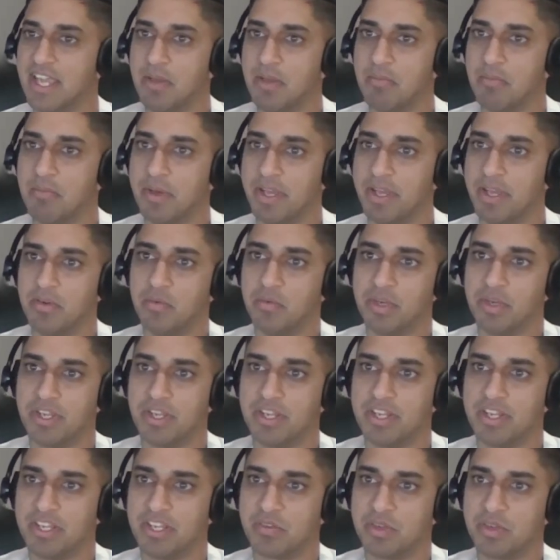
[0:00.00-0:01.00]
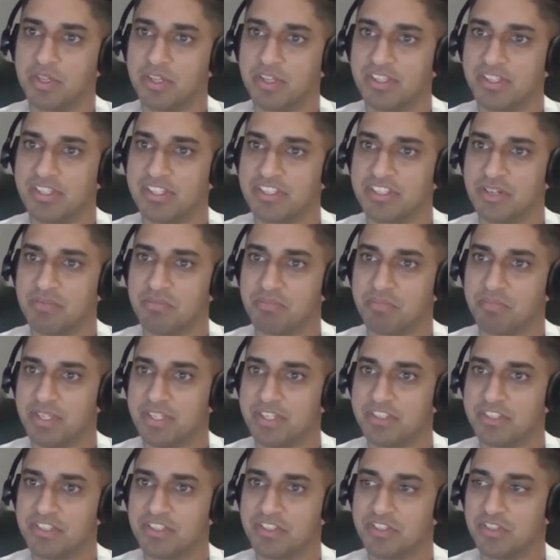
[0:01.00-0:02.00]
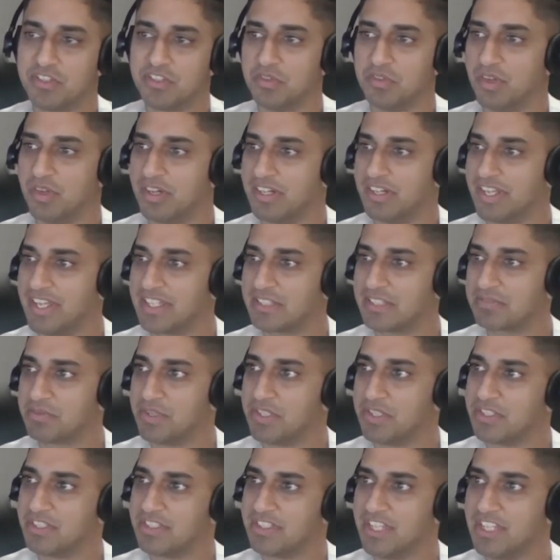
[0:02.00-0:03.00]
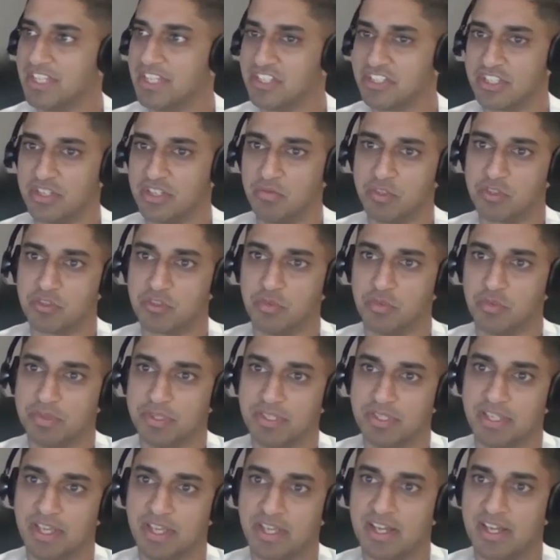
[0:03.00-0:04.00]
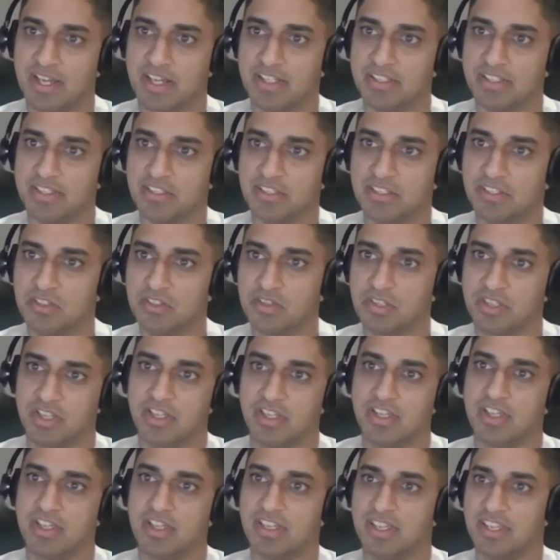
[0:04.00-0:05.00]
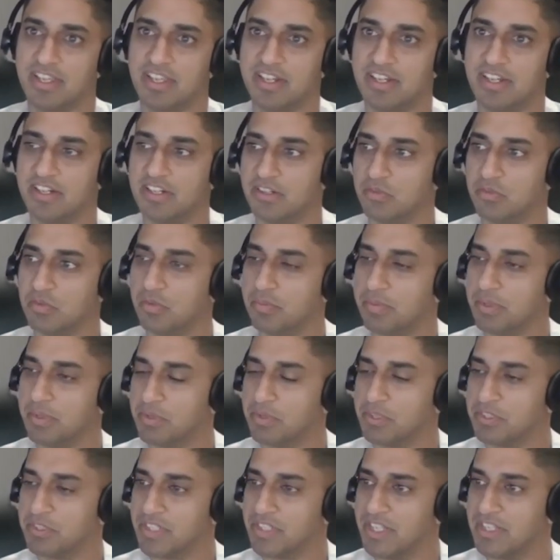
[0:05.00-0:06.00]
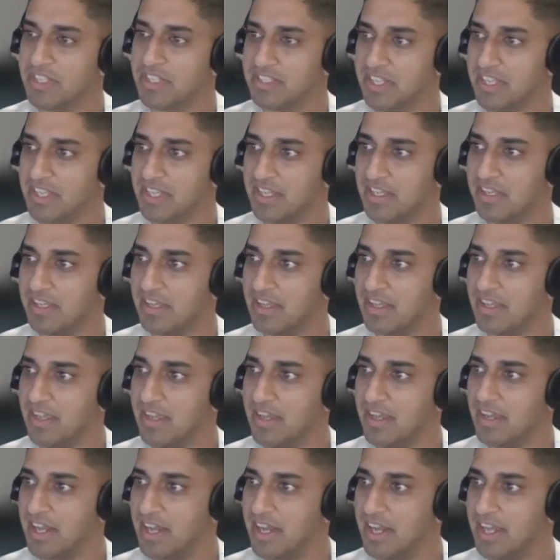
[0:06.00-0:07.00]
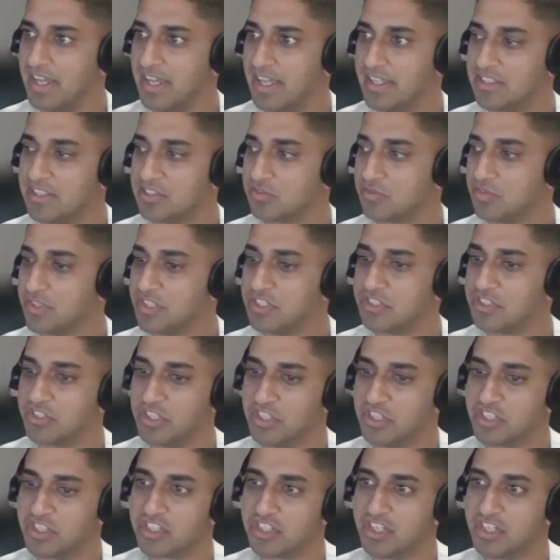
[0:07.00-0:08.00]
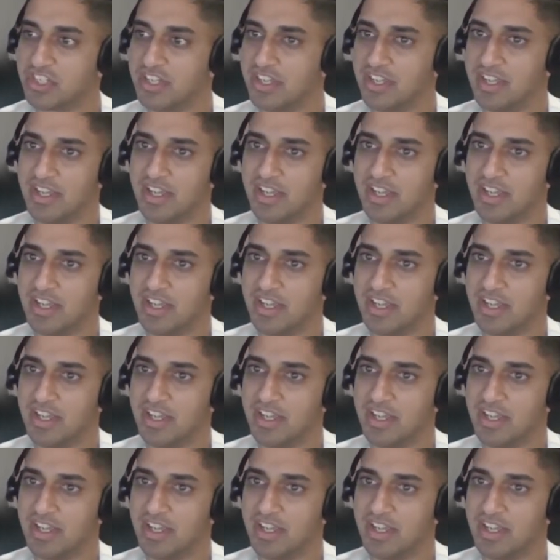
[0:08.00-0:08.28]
But we're going to quickly jump into our guest presentation, which will be Luke here will be presenting his research.